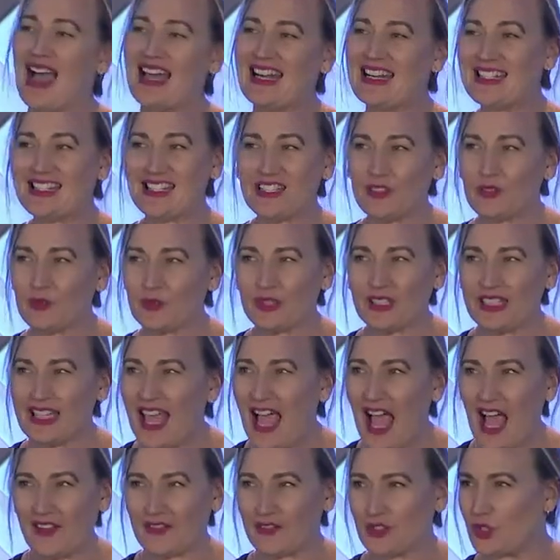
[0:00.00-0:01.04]
body didn't really
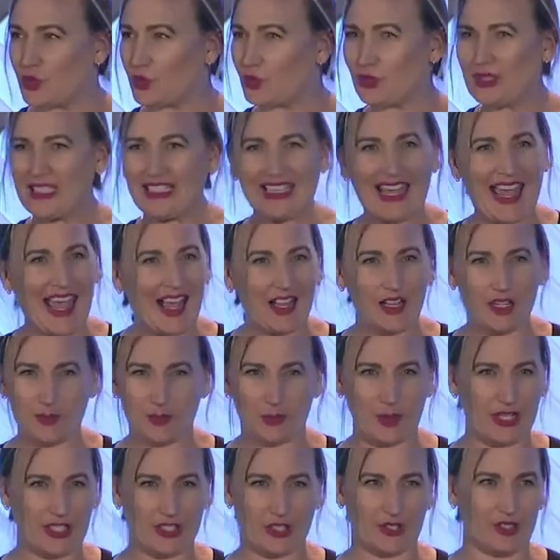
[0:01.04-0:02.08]
have to
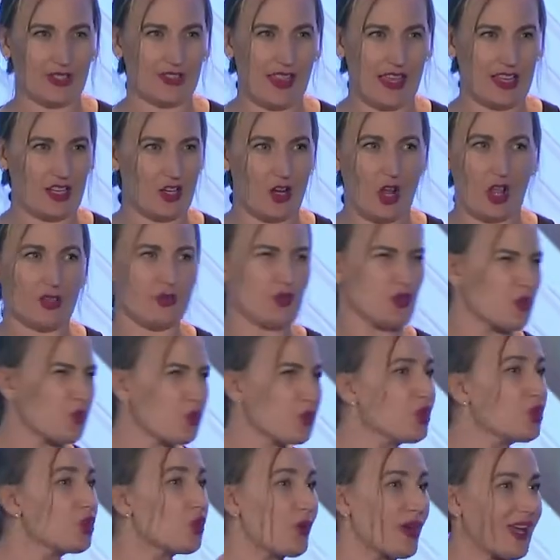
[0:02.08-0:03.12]
recalibrate during that at all. It was
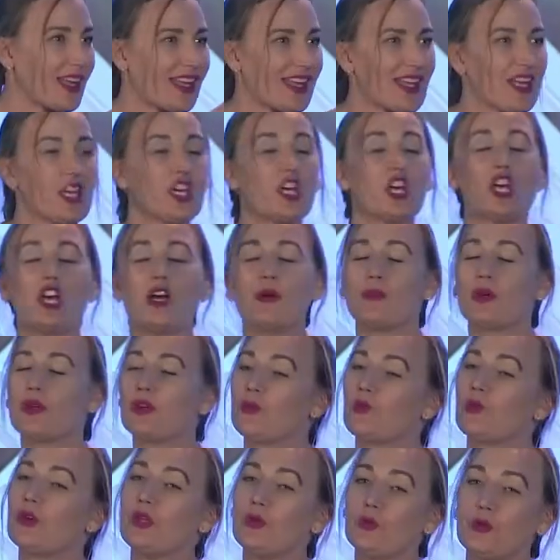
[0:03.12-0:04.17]
real quick. But
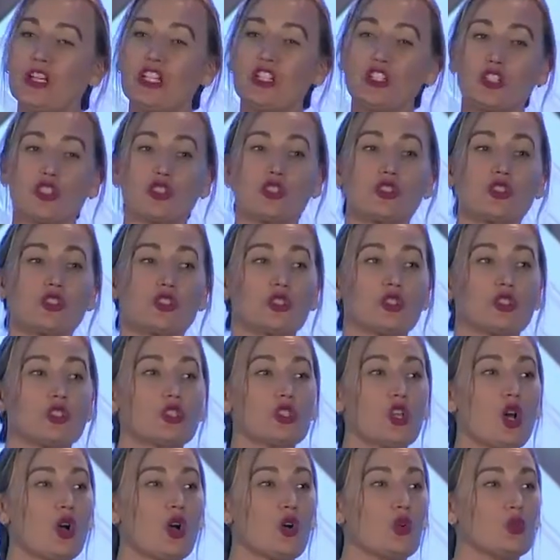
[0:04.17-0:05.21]
if we reach
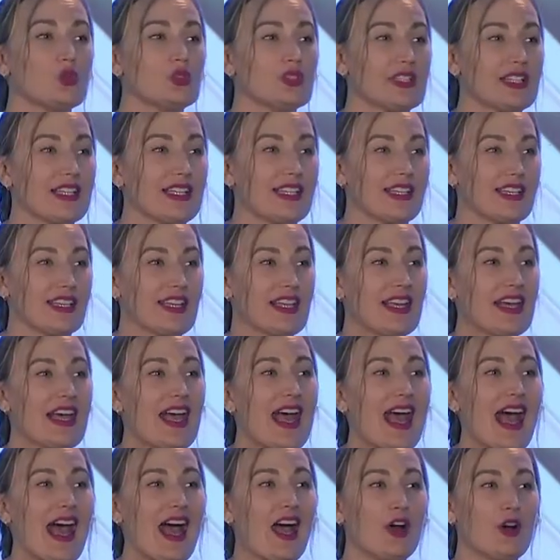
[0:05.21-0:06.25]
slowly,
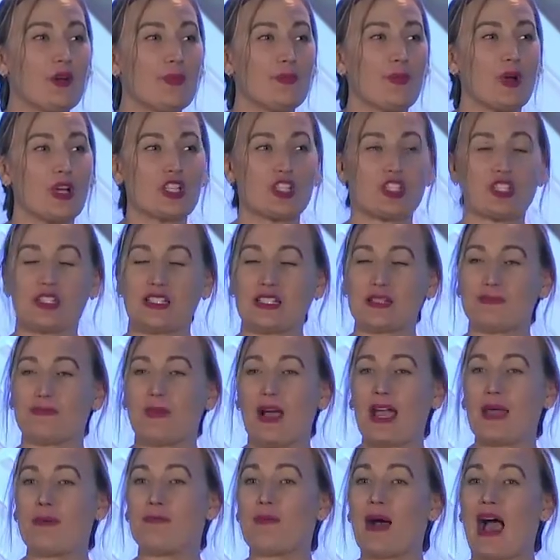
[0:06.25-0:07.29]
how much does
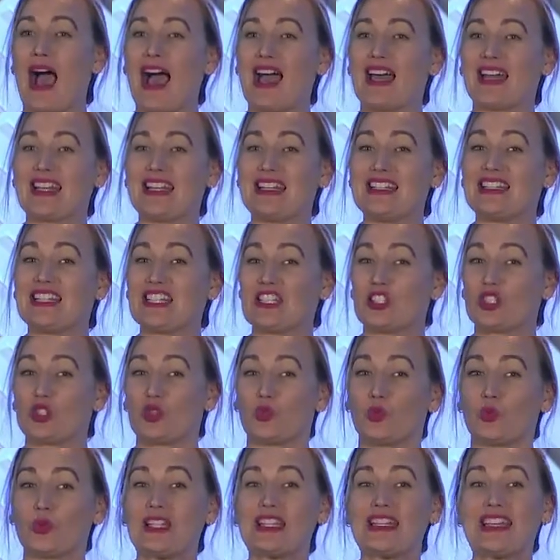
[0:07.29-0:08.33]
my body need to
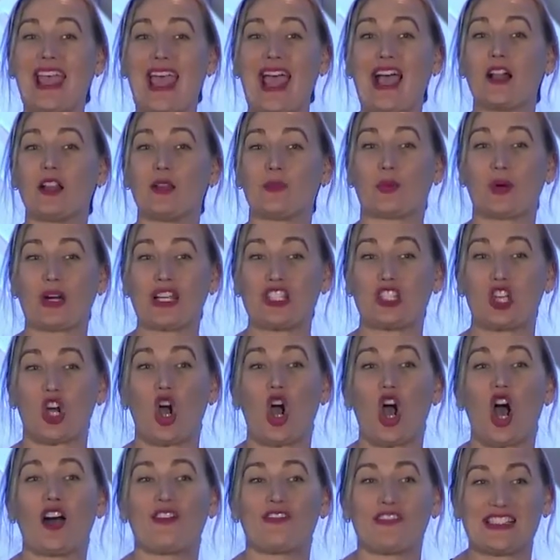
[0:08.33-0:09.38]
recalibrate to
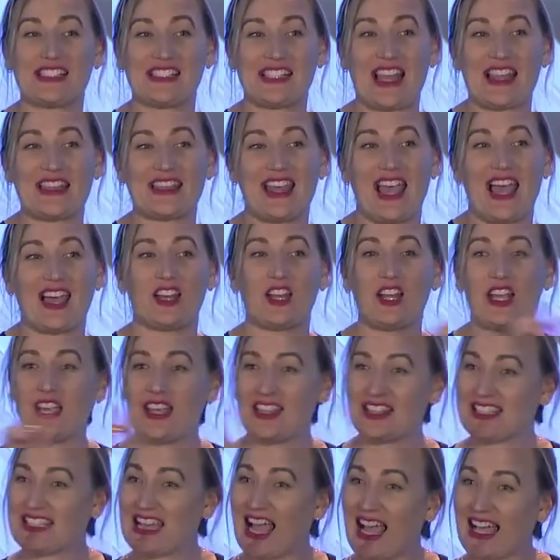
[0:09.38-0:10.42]
offset that?
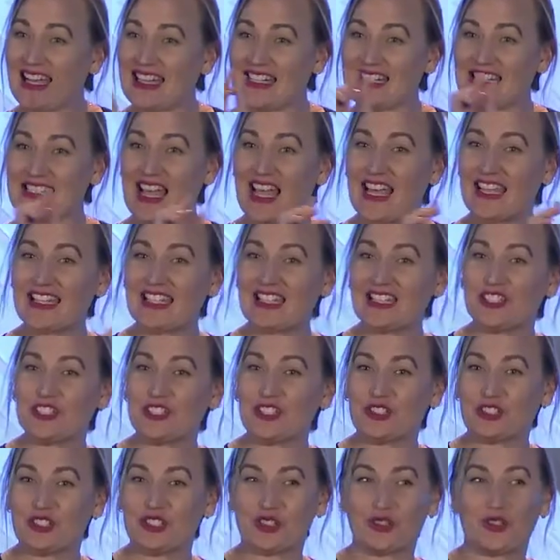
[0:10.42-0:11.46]
Tiny
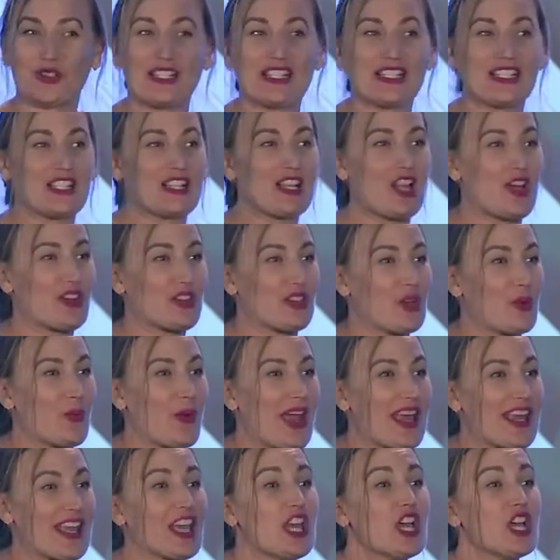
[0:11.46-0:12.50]
little degrees along the
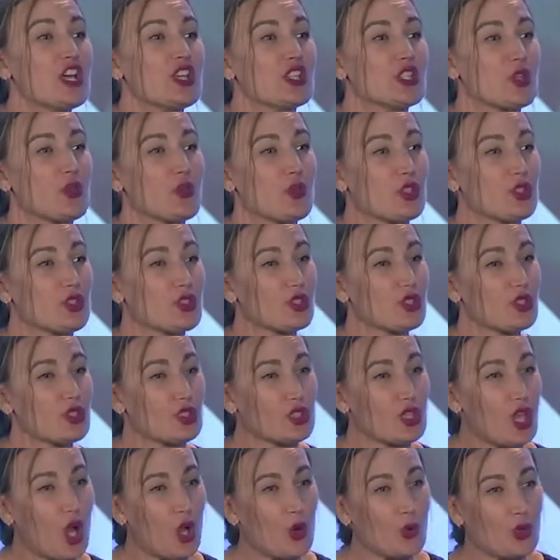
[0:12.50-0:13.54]
way. So the
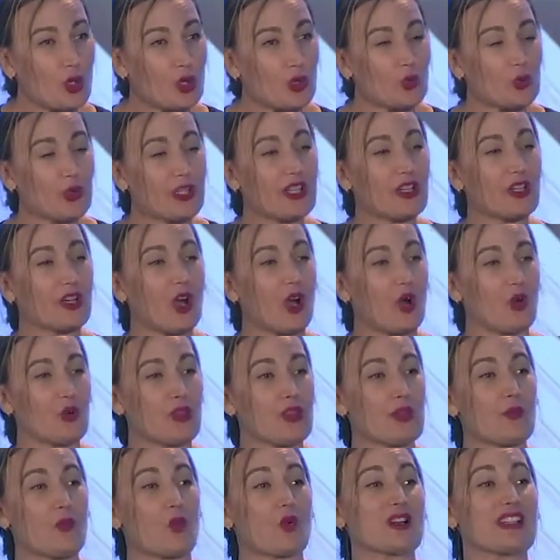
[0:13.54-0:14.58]
slower we go,
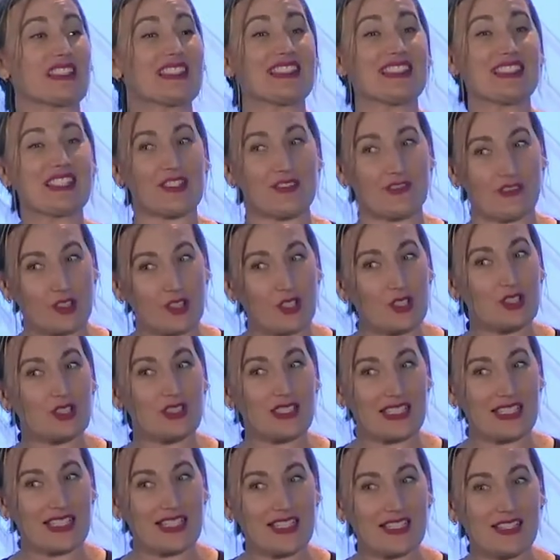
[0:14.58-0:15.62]
the more
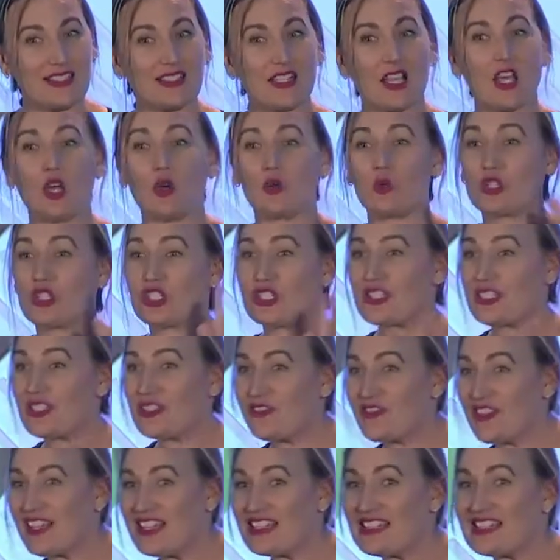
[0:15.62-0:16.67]
difficult it is, which is
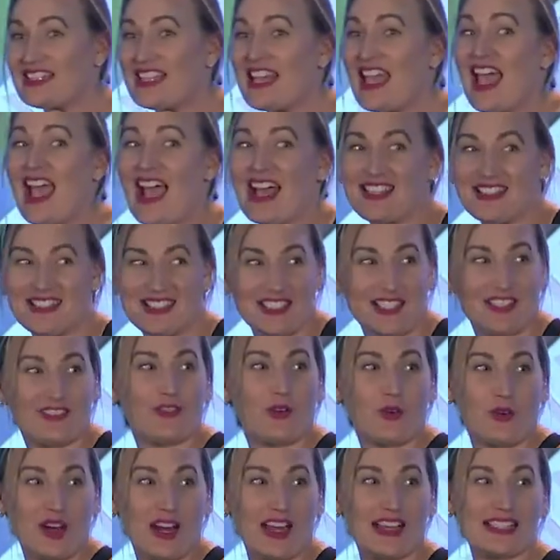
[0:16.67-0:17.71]
fantastic
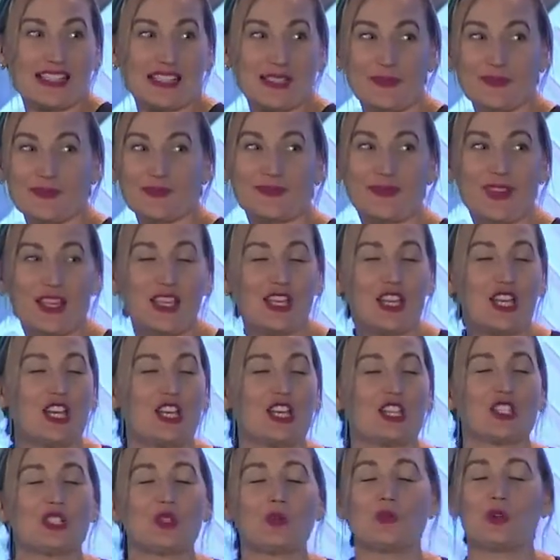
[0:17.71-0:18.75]
for us.
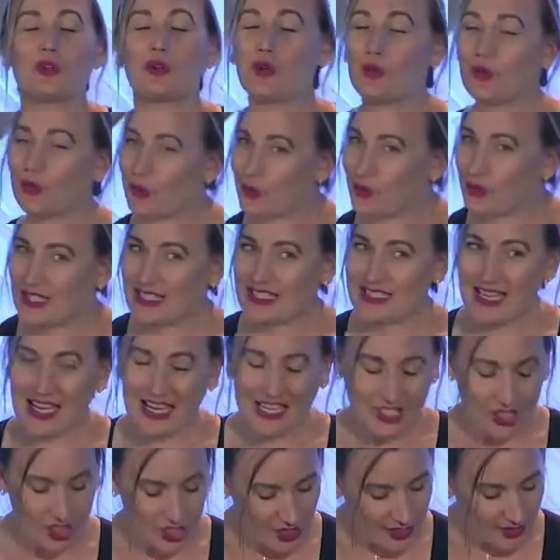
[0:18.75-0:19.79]
So we'll go through the
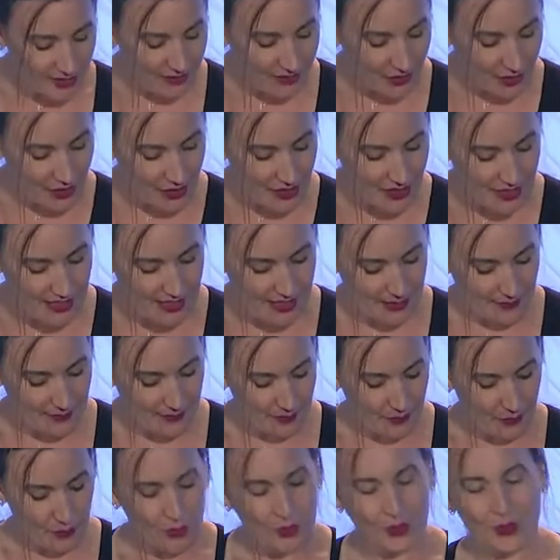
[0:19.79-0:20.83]
Tai Chi first.
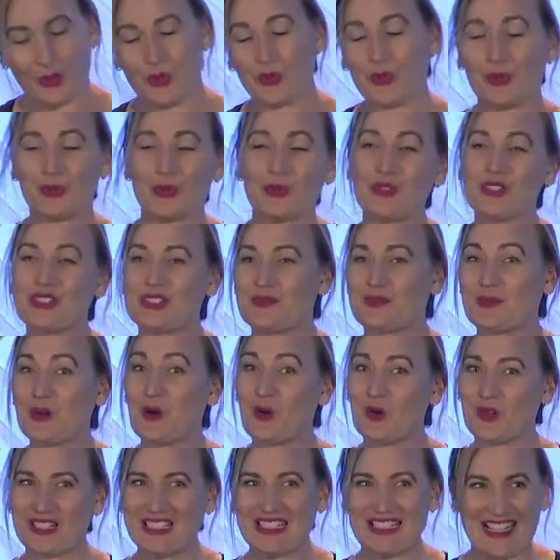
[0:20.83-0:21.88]
We'll go through some
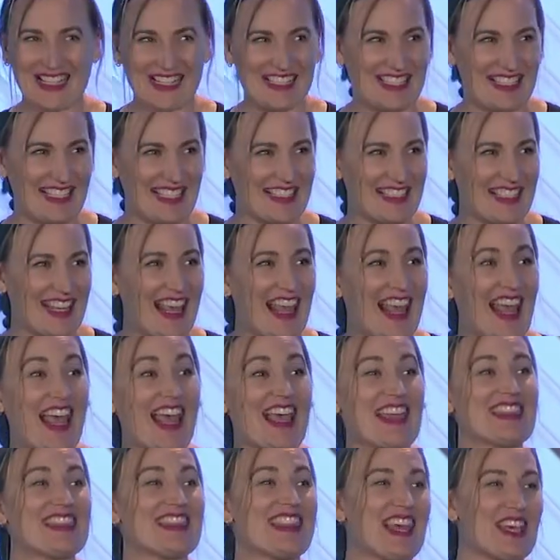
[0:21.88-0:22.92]
coordination,
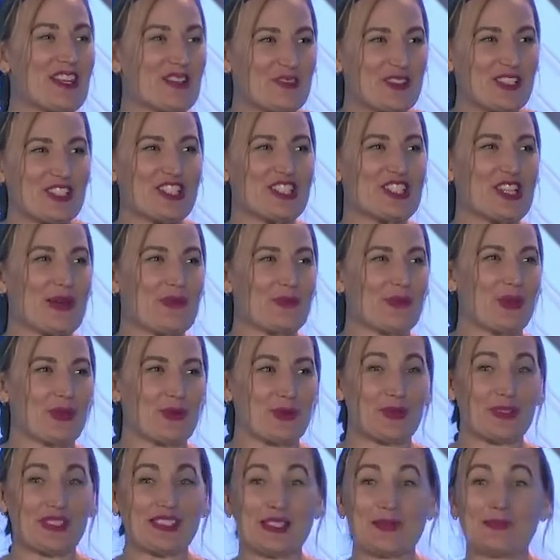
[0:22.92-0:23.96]
and then we'll jump
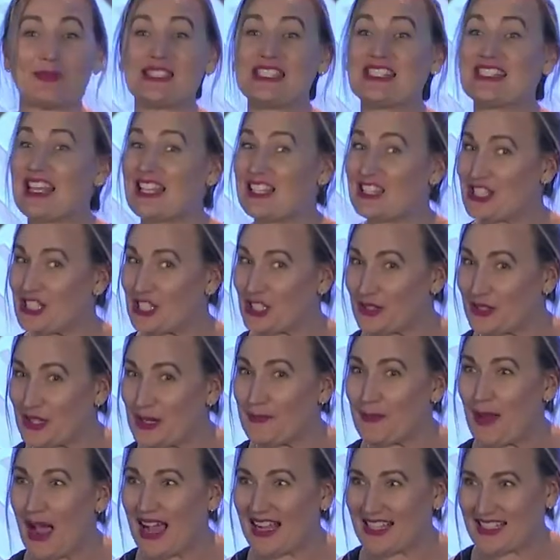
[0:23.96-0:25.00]
through some sensory
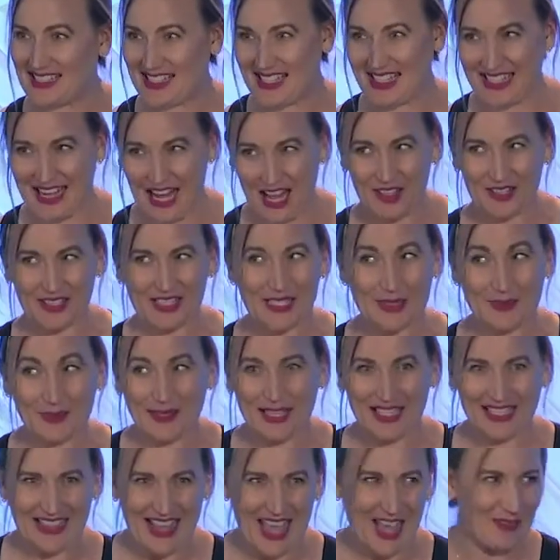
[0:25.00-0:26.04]
boxing, and I'll
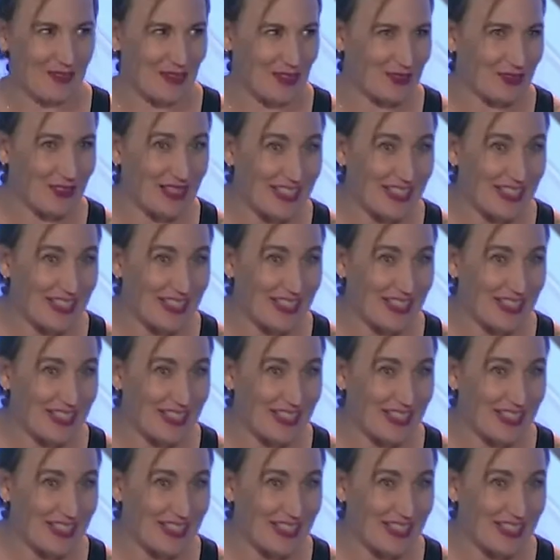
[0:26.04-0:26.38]
explain that when